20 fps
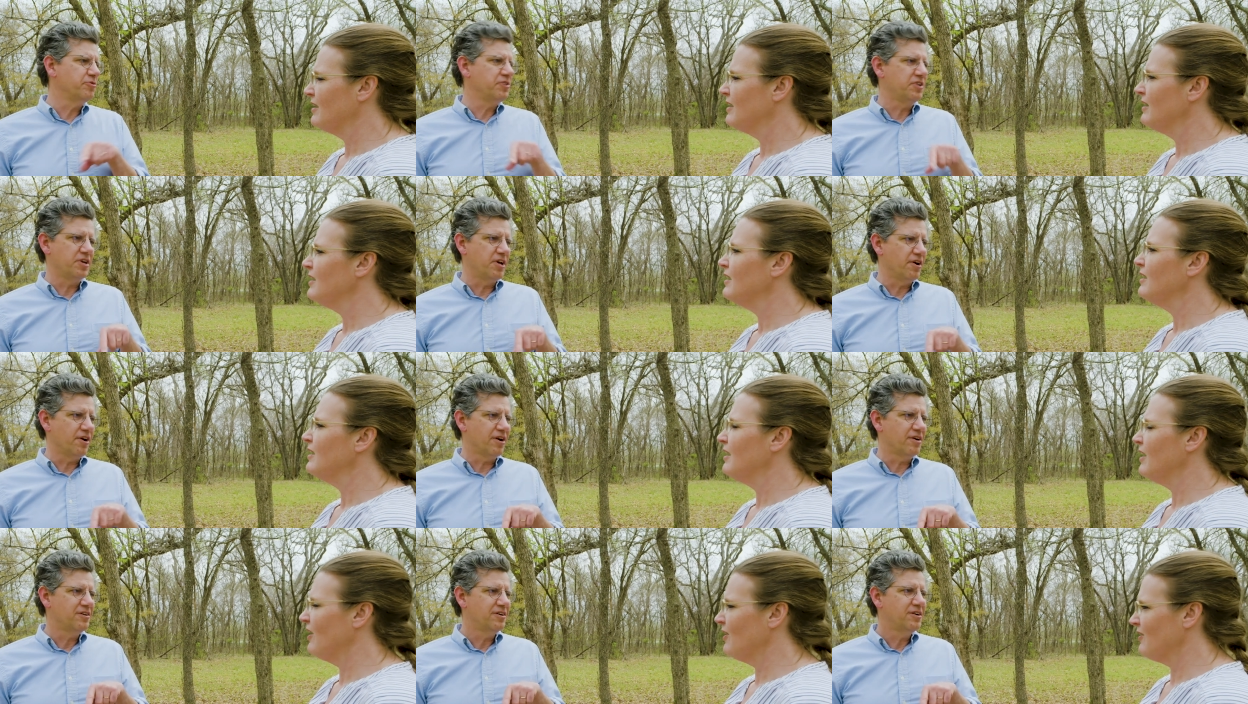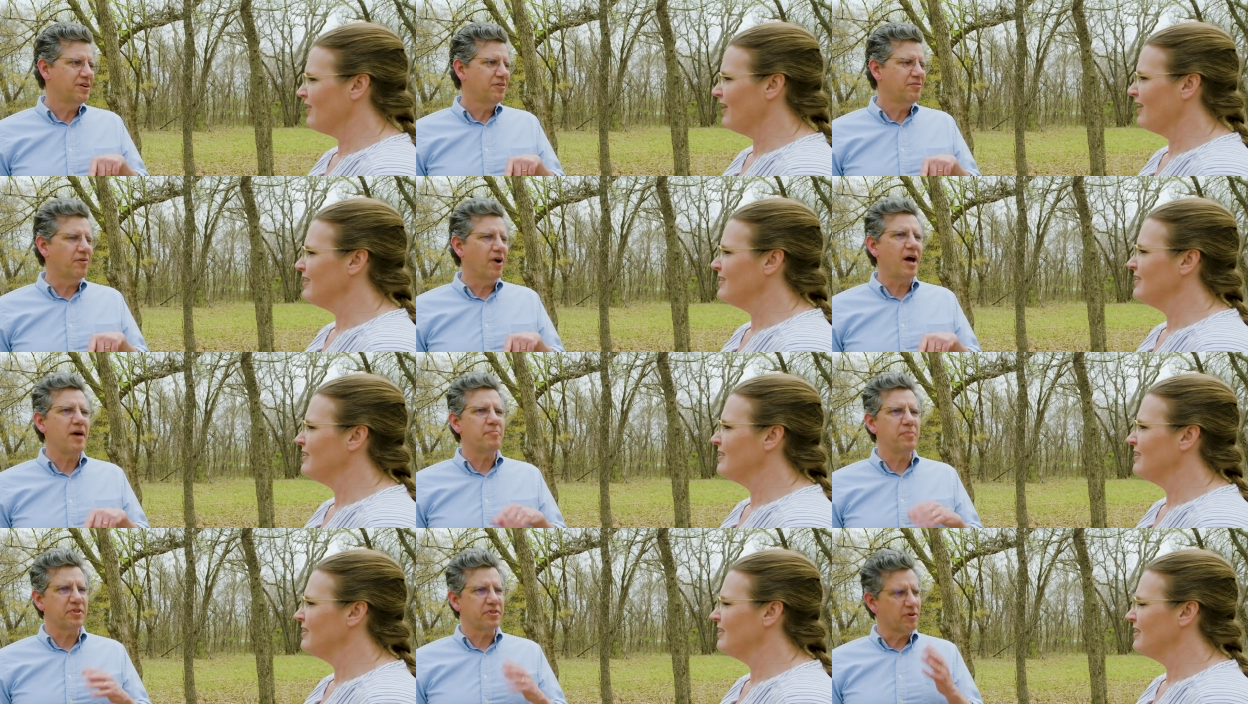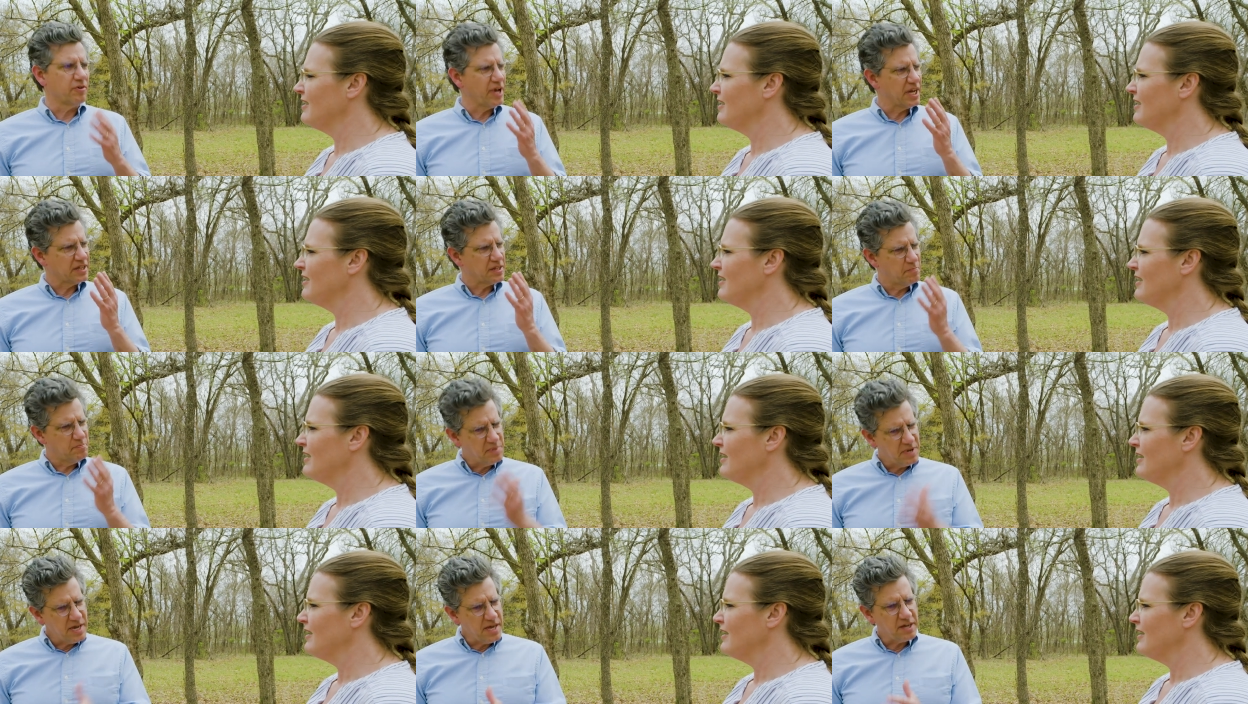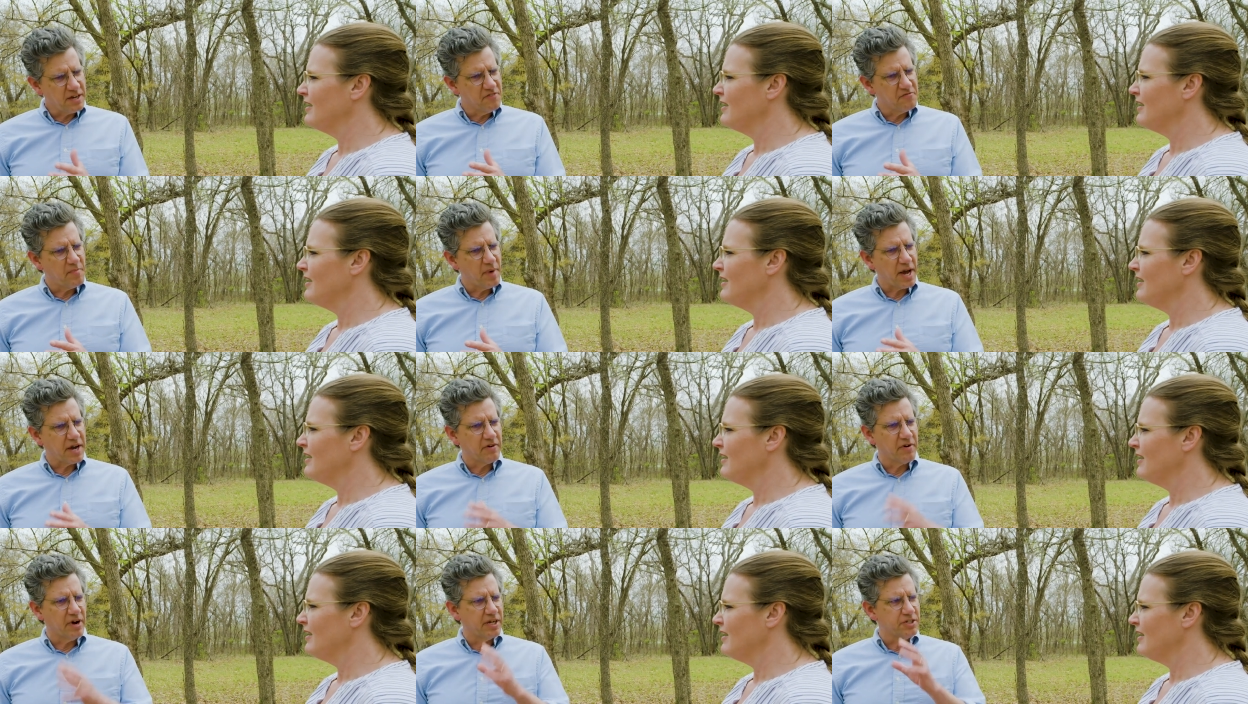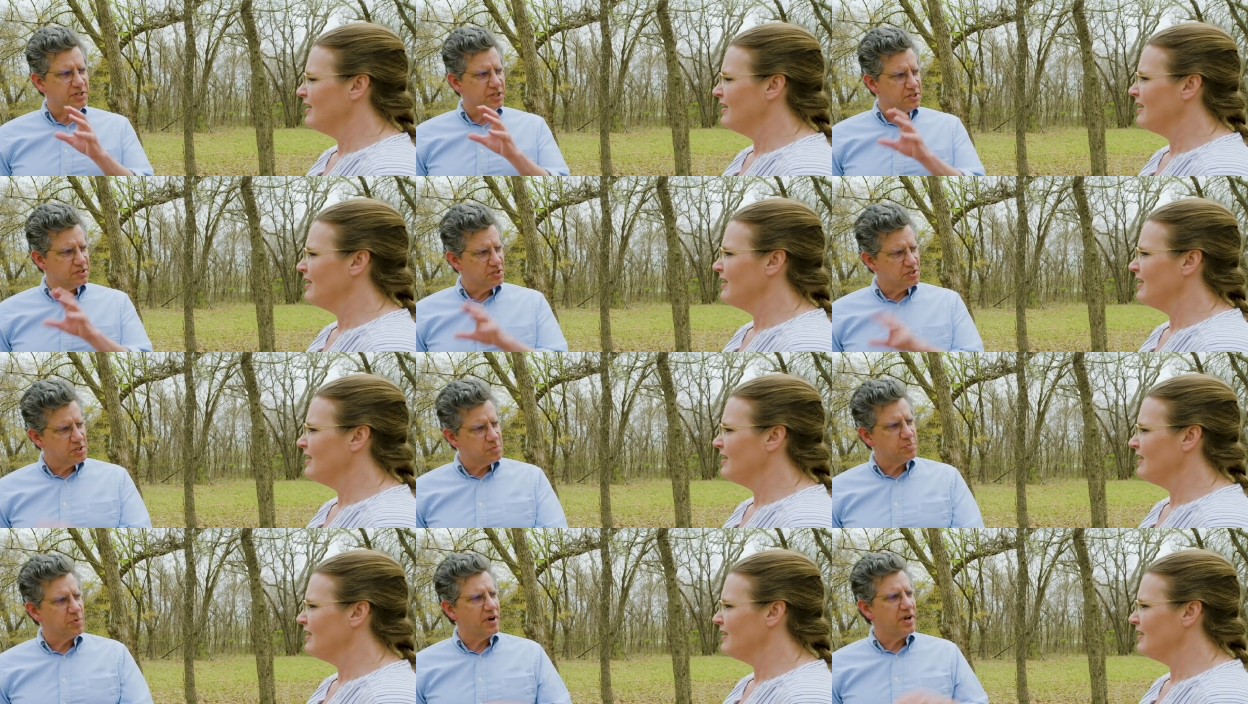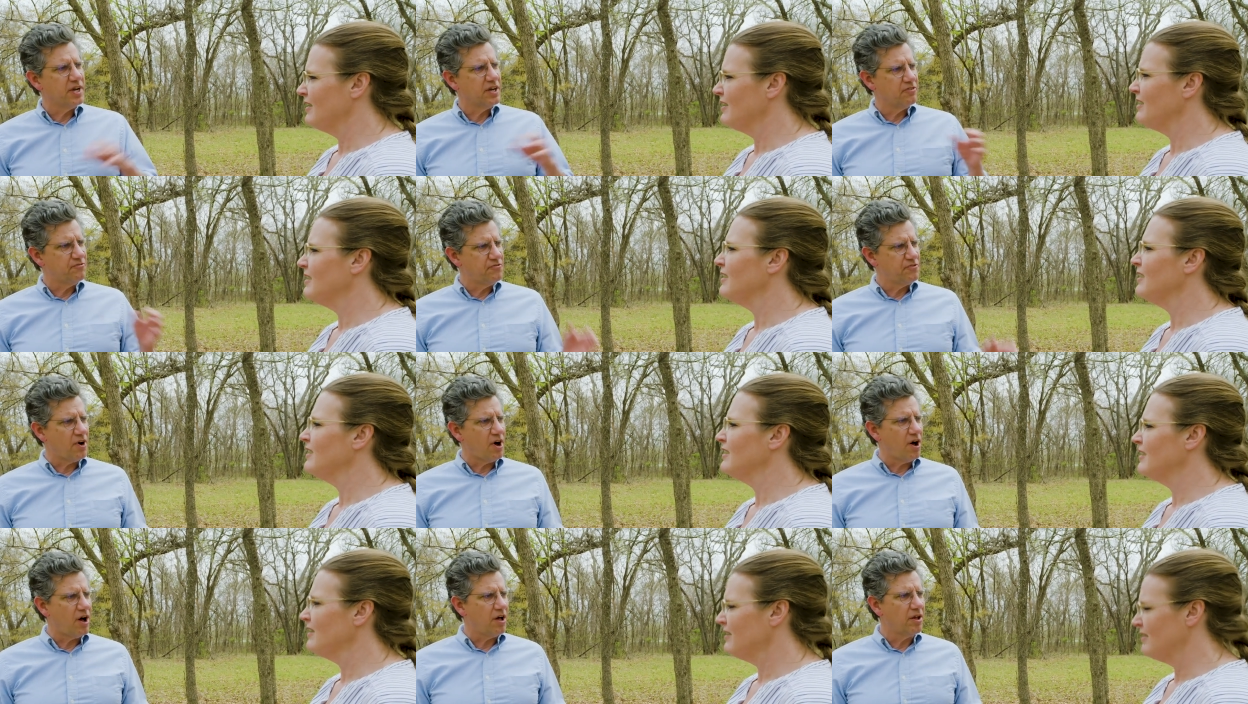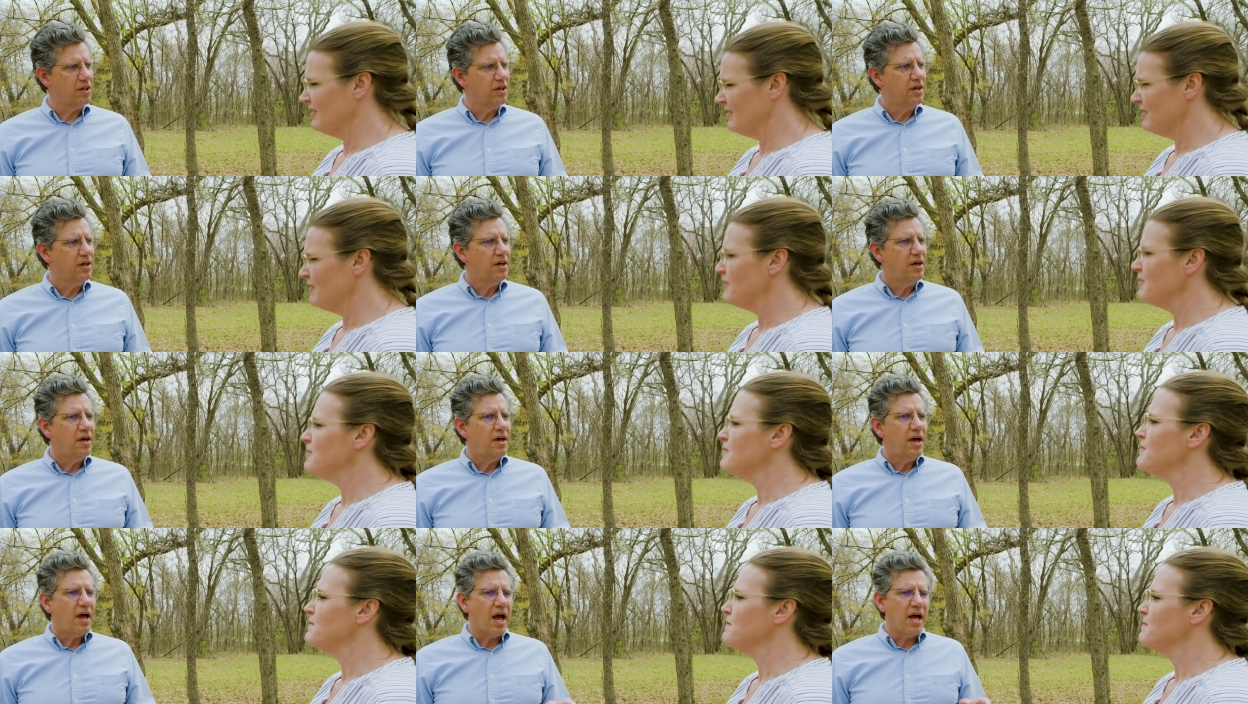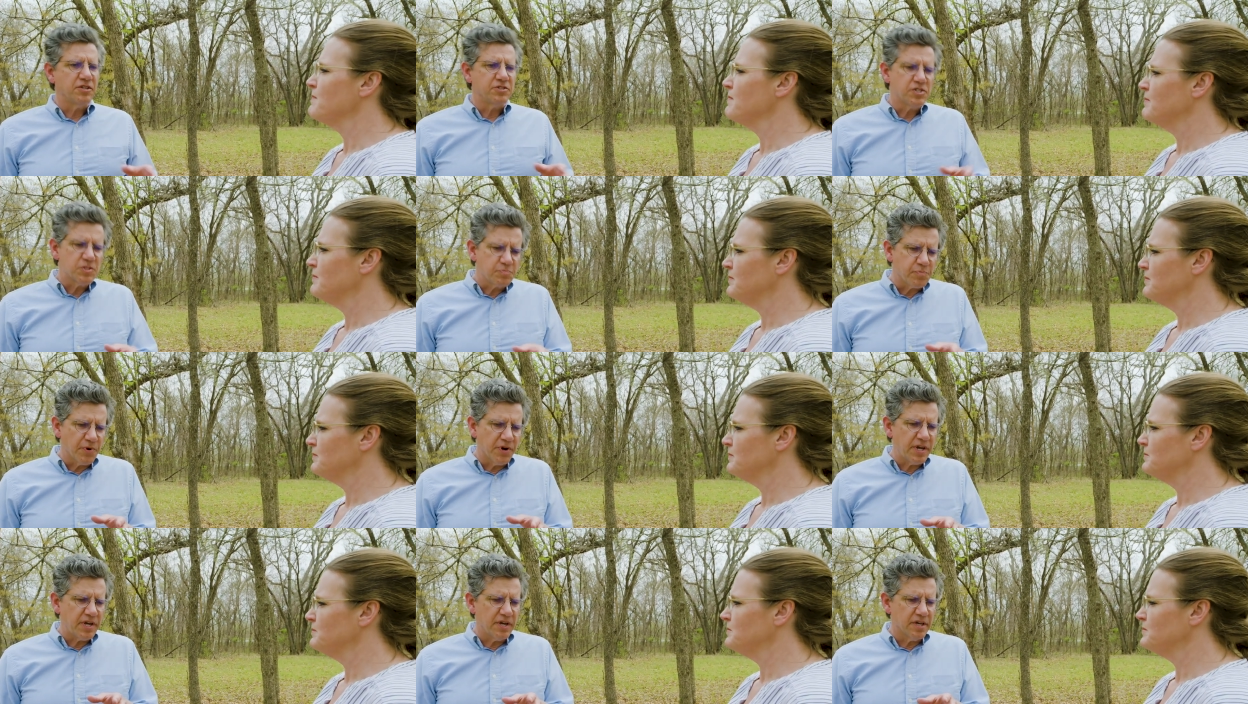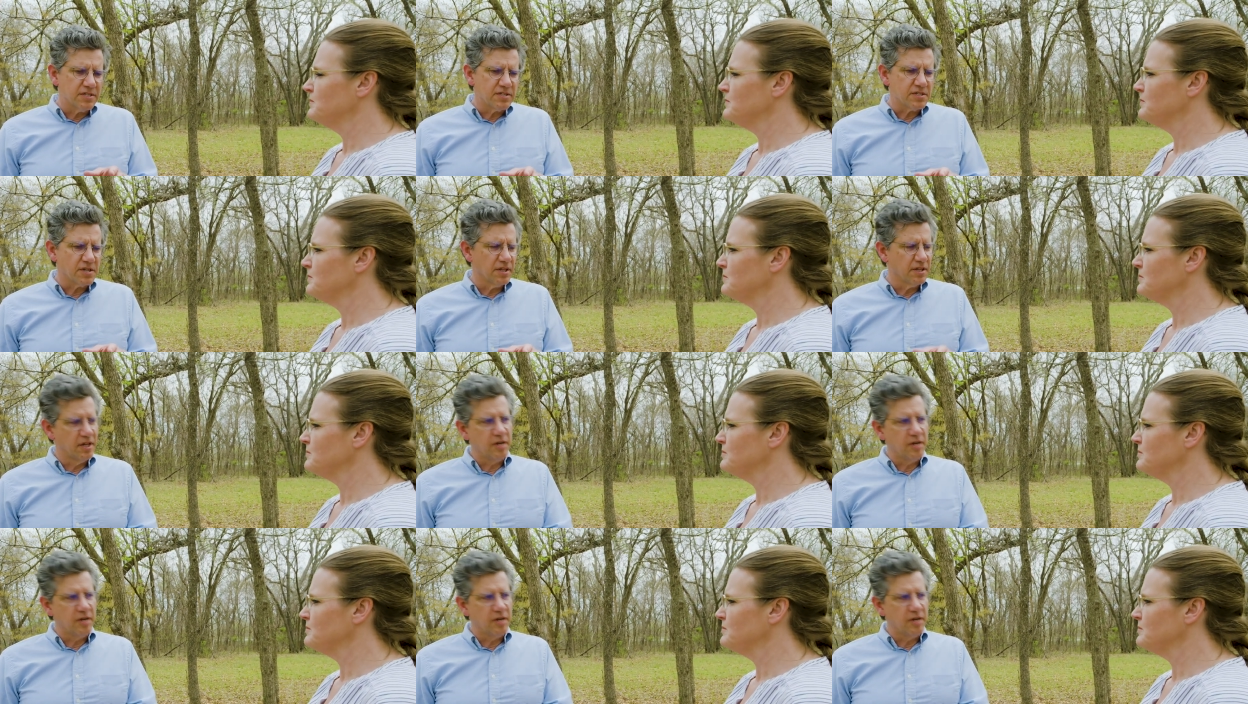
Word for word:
Speaker 1: through the year. Okay. Right, but they're like the peak of migration is in spring and fall. And spring is